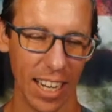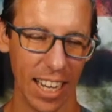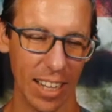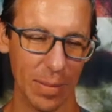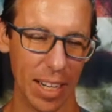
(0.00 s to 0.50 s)

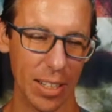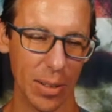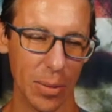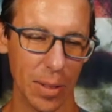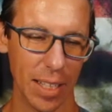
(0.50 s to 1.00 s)
Um, and I
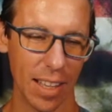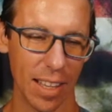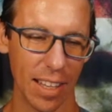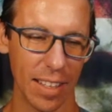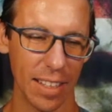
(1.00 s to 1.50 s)
know
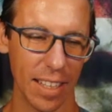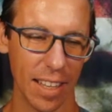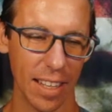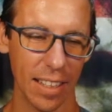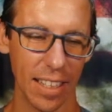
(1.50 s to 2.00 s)
that's that's
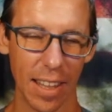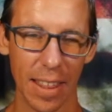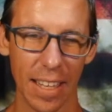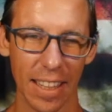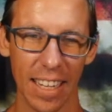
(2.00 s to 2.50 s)
a it's a
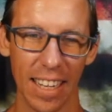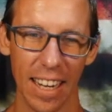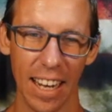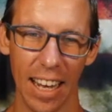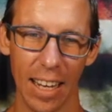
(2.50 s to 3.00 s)
thing that
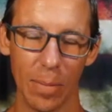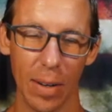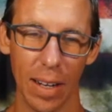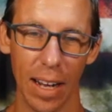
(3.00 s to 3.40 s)
um,